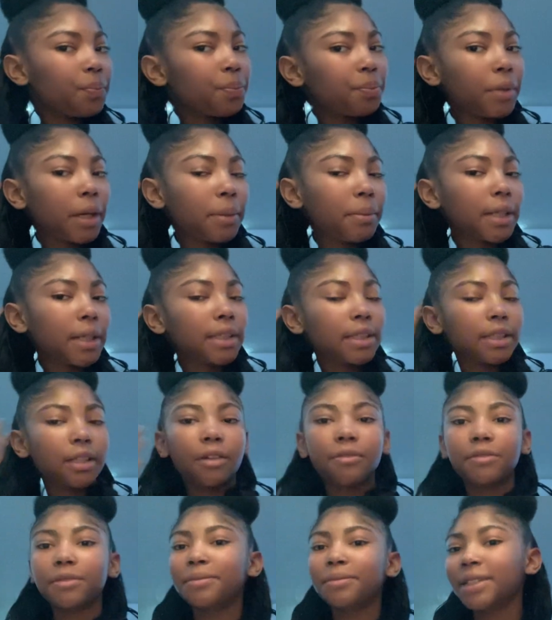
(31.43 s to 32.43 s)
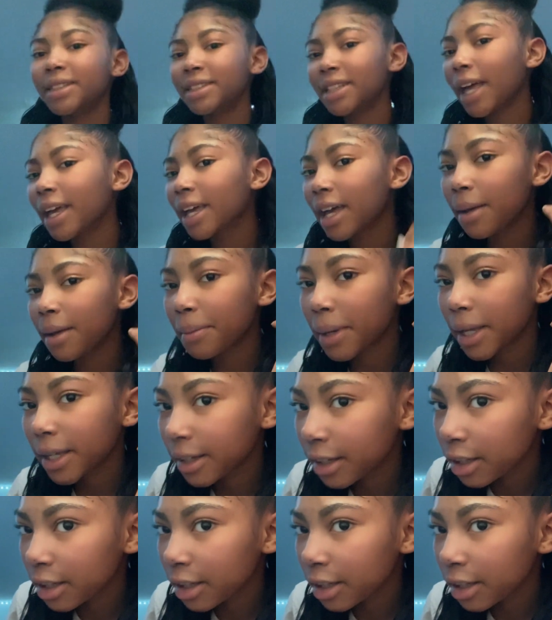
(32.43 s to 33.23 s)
by myself and plus i got my